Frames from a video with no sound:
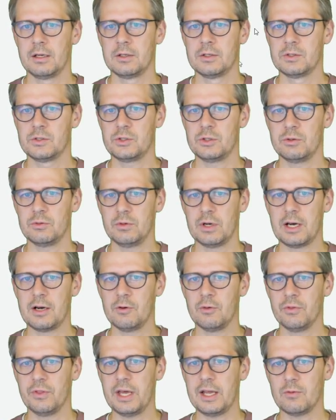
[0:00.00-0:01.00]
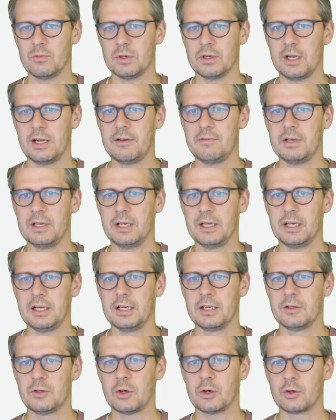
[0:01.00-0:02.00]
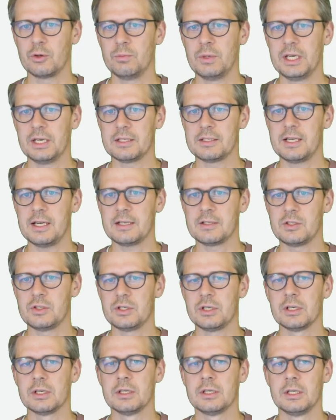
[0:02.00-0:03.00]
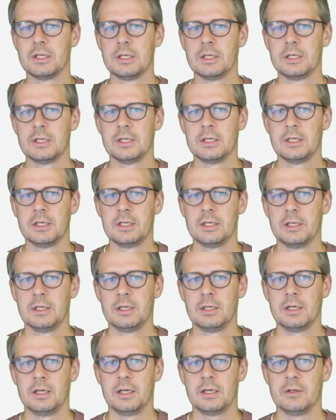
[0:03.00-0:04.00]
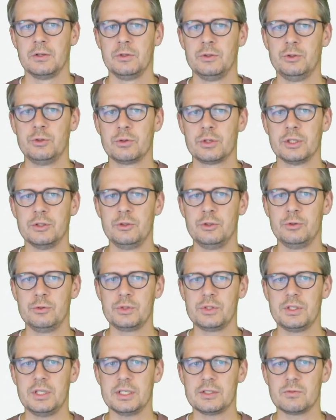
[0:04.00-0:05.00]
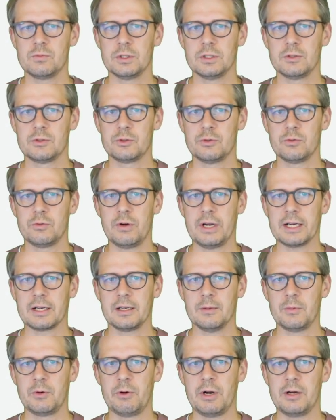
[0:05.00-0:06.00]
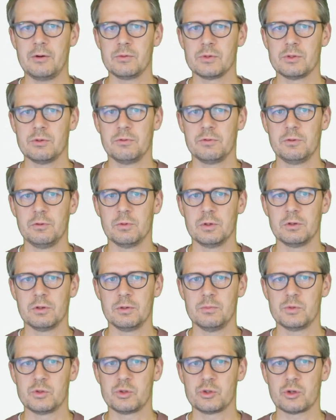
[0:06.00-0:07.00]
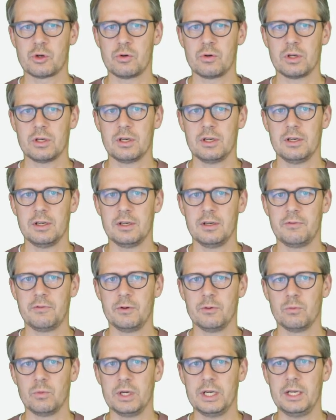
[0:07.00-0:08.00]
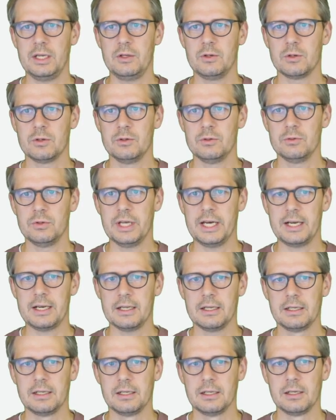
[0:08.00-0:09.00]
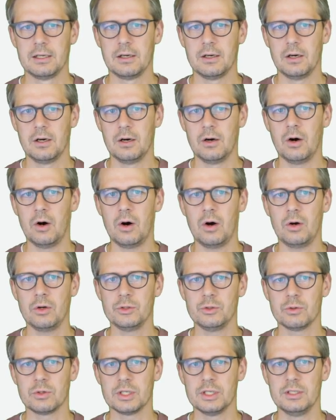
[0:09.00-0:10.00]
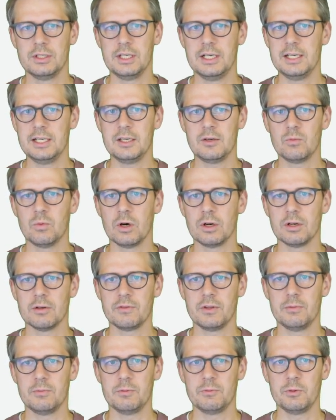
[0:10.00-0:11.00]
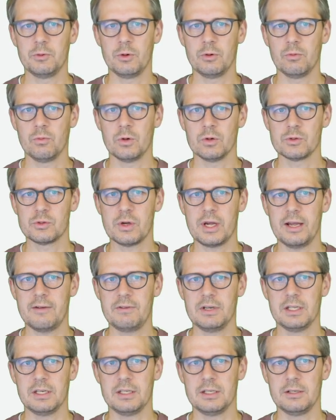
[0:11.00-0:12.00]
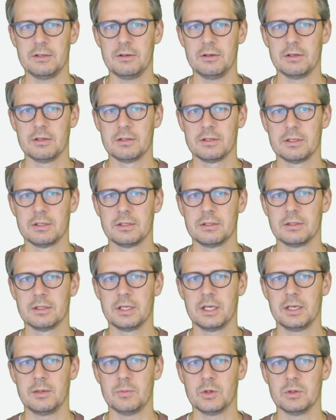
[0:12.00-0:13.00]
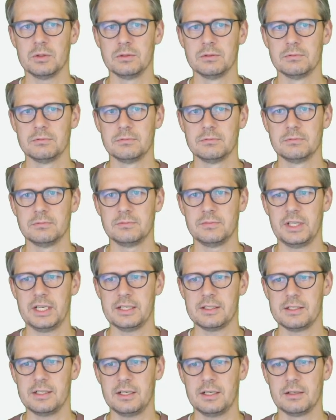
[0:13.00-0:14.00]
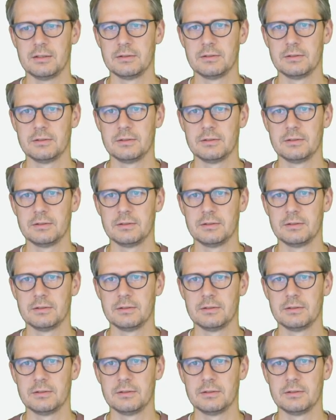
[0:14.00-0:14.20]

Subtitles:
So now that one have a document attached. You can use this one to drag them around. So if you want them sorted in a different way, you can do that. Or you can delete one of them if you don't want to have it in here anymore. That's it.